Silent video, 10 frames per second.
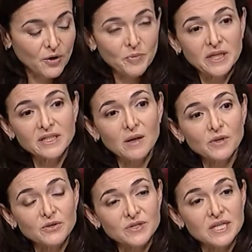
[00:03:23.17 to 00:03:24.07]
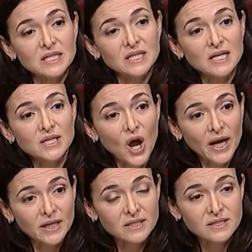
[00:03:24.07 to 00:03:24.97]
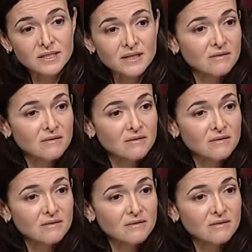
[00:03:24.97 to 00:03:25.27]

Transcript: PwC, does audits